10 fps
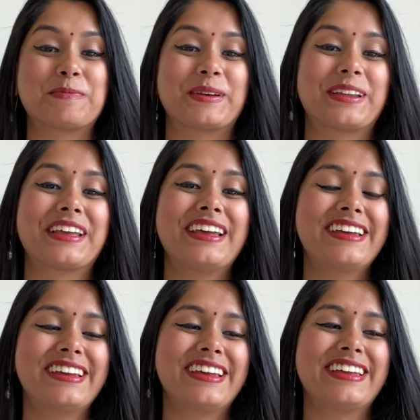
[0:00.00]
But
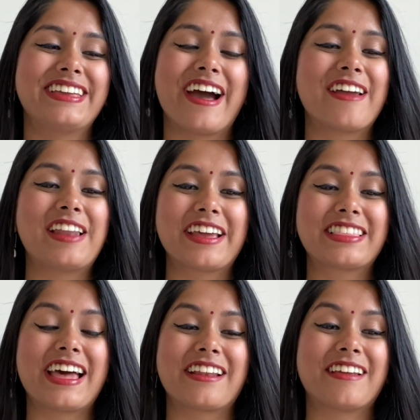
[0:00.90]
yeah, I like
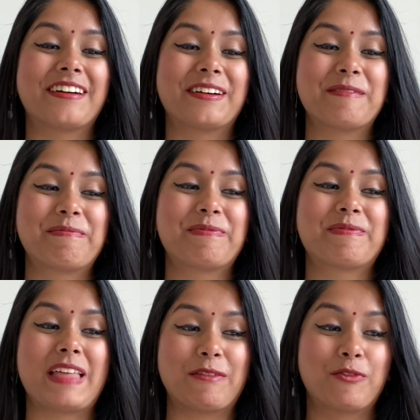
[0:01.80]
that
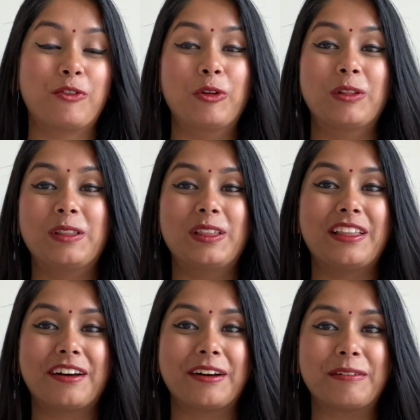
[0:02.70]
that
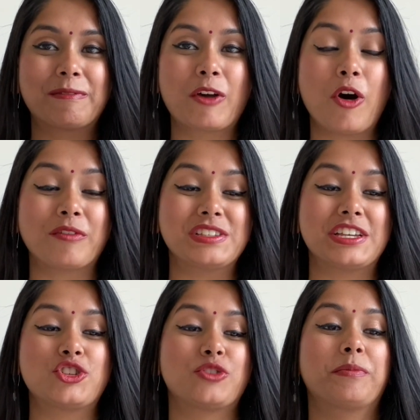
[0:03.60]
full
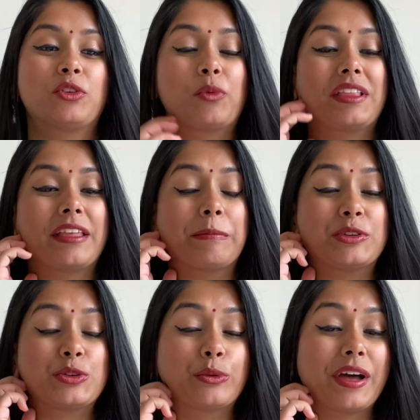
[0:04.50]
conversation between them
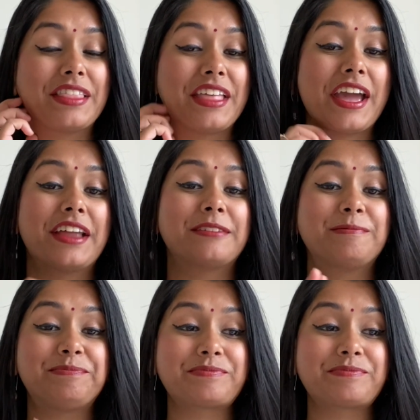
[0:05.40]
two. And then